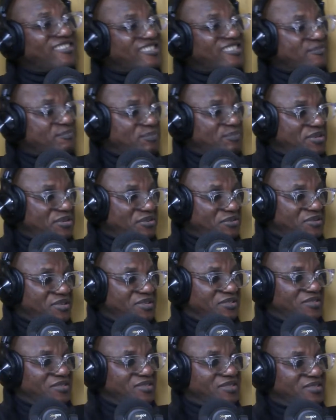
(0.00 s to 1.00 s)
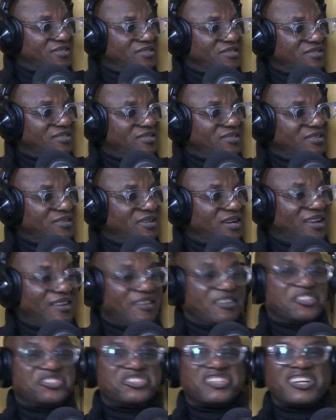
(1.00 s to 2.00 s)
experience
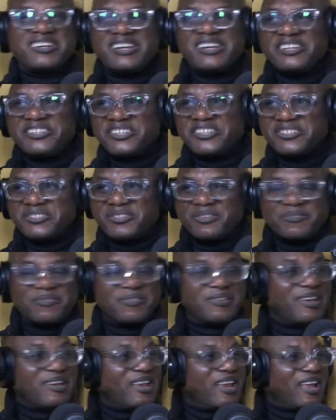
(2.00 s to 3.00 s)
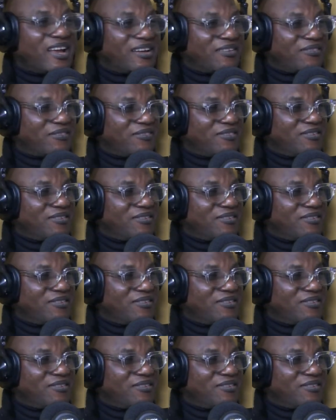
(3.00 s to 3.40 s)
and the challenges of life